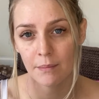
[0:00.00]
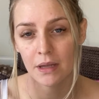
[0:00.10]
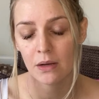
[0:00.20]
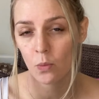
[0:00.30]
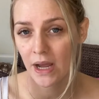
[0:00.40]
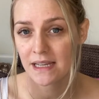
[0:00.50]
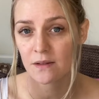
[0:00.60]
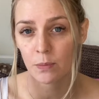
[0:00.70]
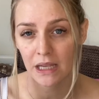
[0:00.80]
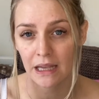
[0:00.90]
and ways
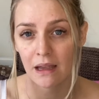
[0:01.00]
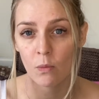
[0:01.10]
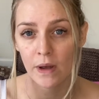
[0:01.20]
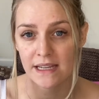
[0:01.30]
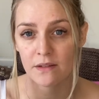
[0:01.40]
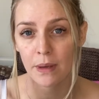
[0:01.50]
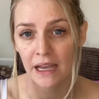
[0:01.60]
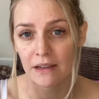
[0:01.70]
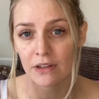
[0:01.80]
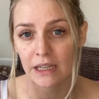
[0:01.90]
of being and ways of
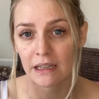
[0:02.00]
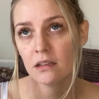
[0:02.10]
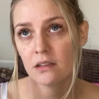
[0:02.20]
behaving,